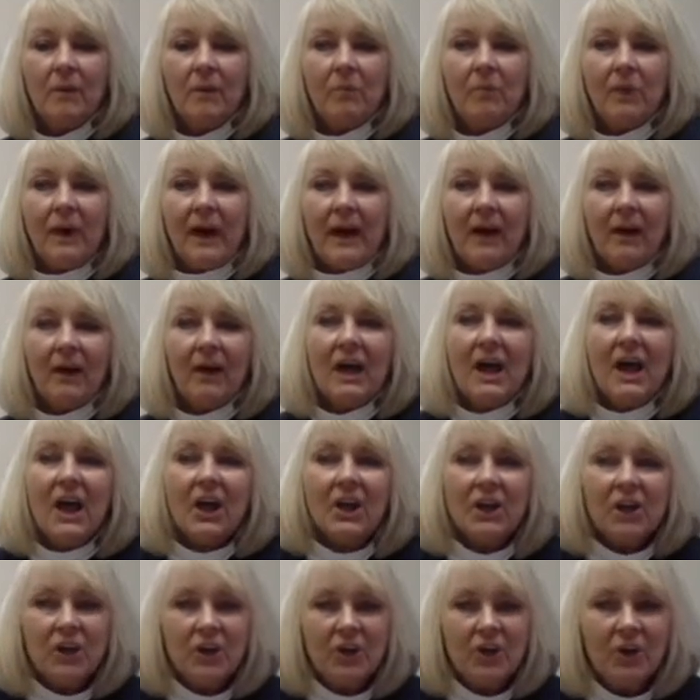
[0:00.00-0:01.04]
Well,
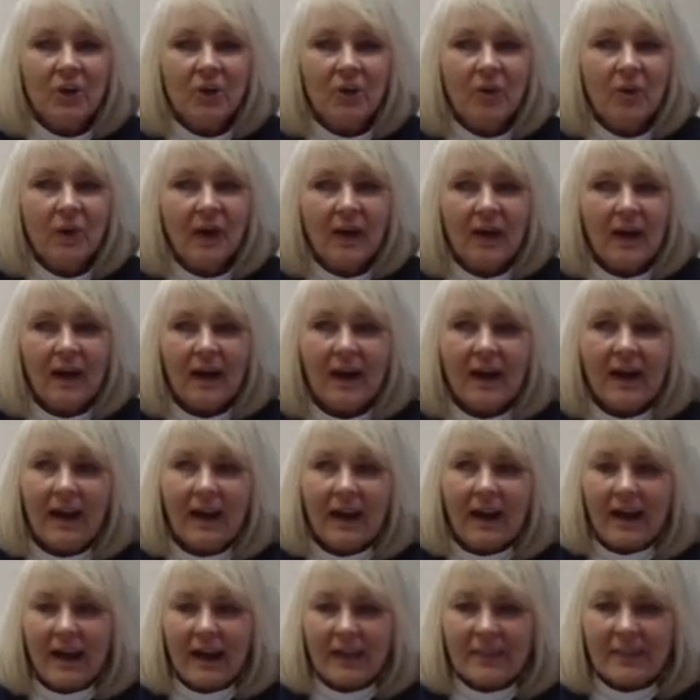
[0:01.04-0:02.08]
you know,
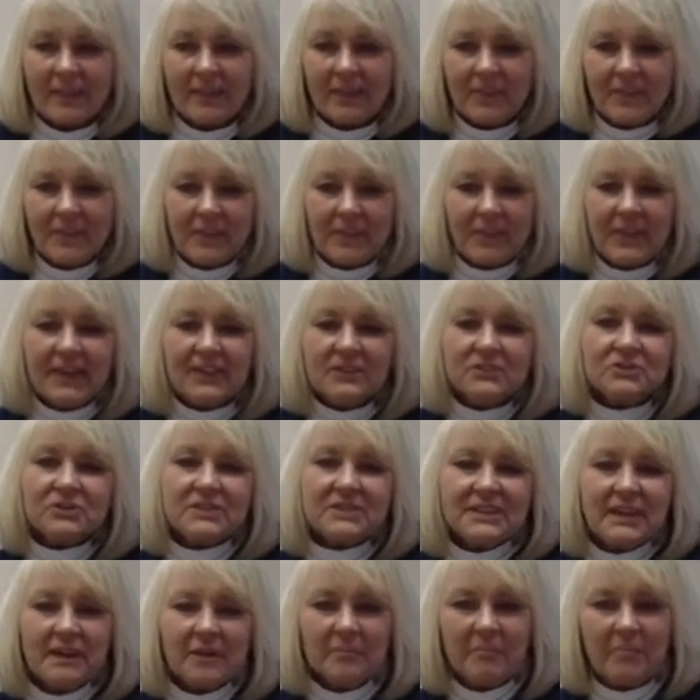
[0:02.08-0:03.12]
the
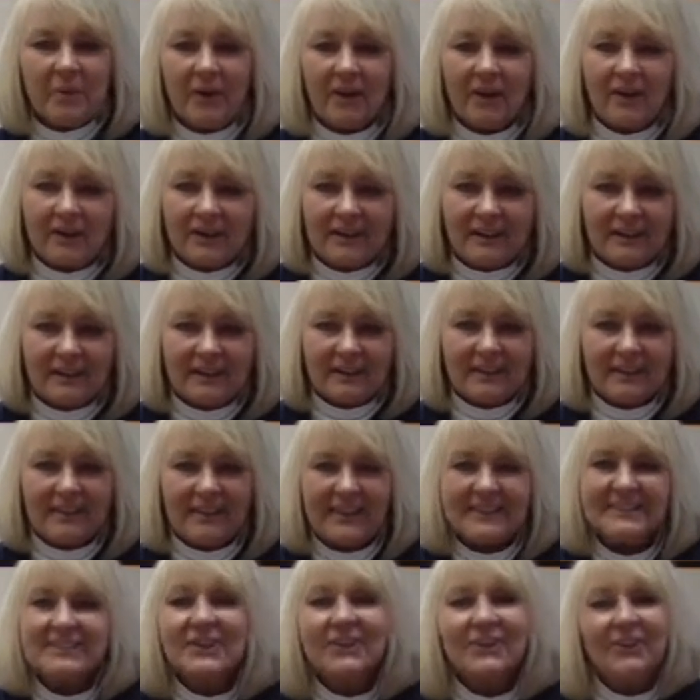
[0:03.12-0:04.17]
interesting part,
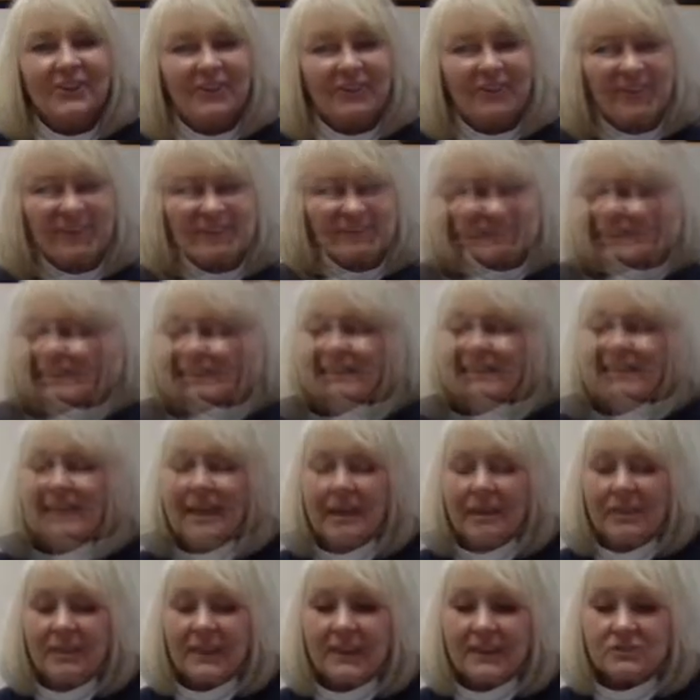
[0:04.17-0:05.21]
that's a good question.
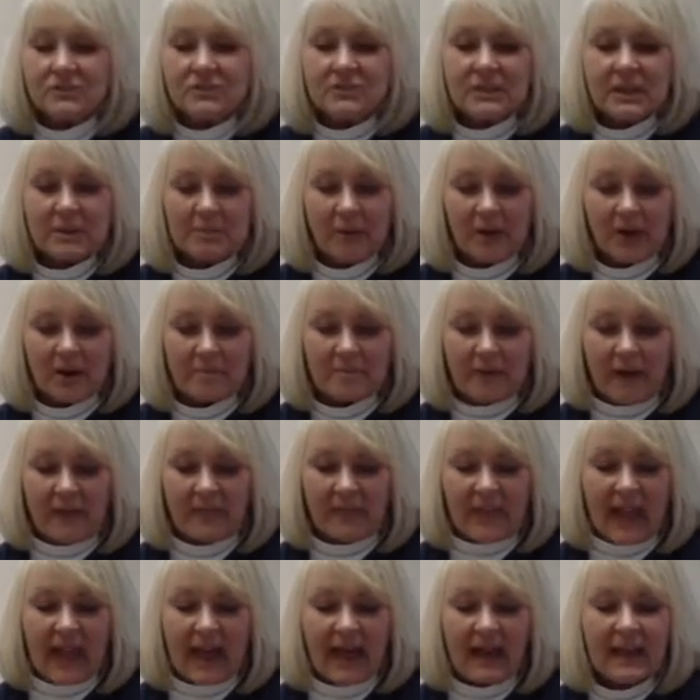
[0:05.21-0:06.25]
The interesting part
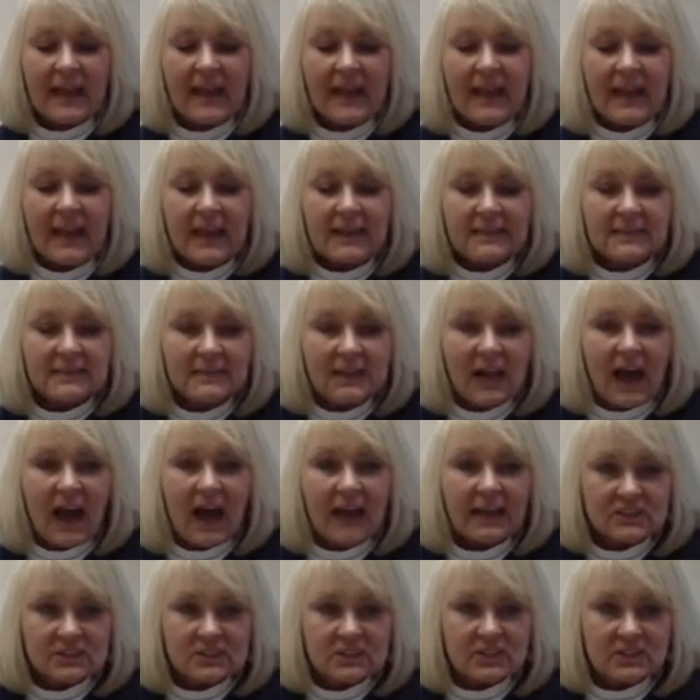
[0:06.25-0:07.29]
about that is
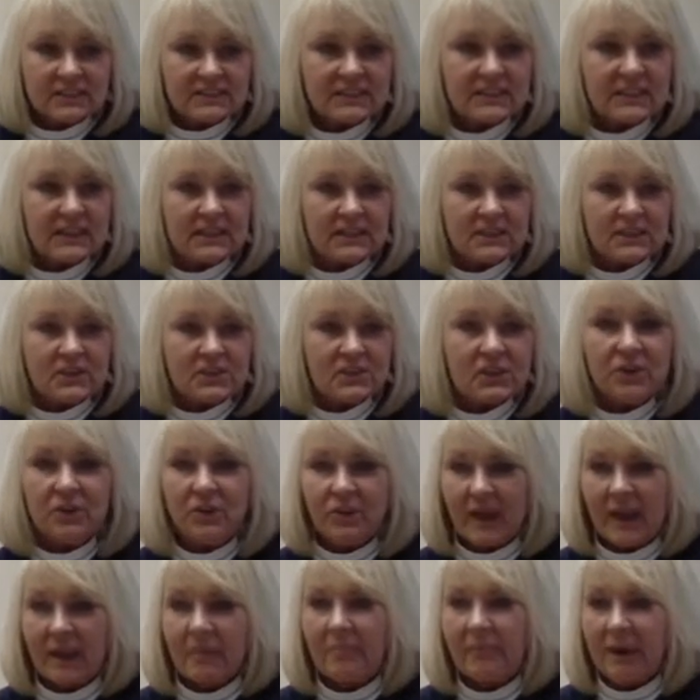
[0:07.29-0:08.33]
not just that
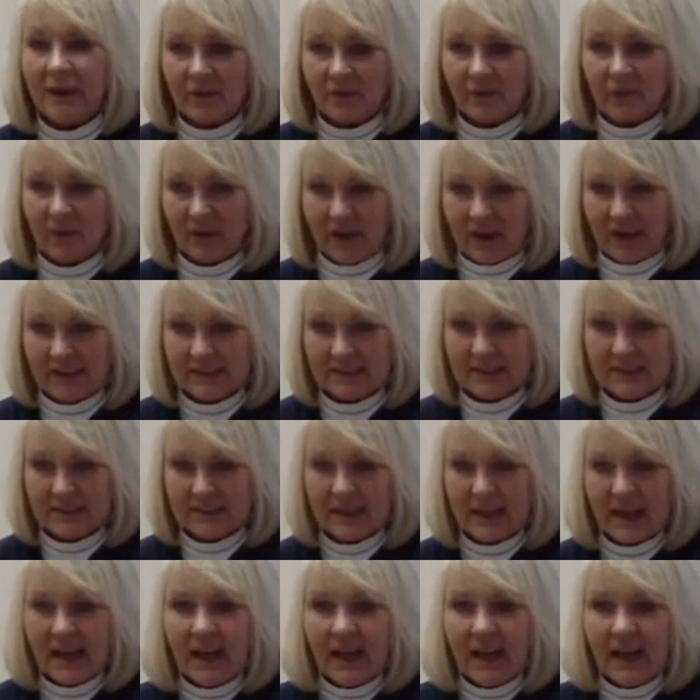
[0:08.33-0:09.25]
you get better grades.